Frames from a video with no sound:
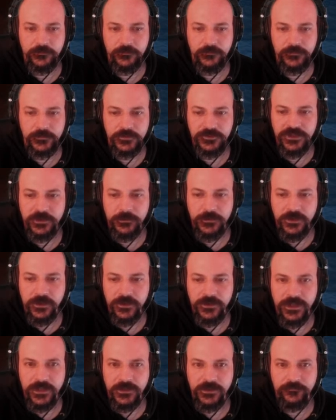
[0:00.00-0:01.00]
Shame we
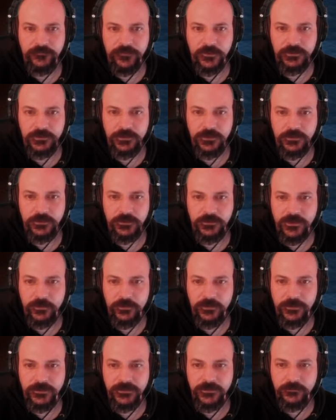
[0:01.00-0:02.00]
can't get an infernal horde. That
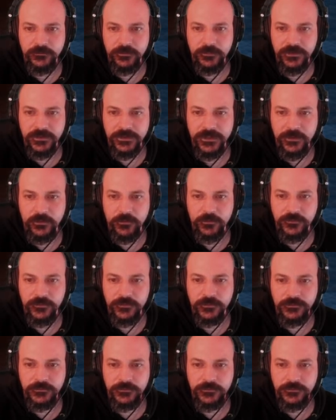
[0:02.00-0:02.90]
would have been pretty helpful.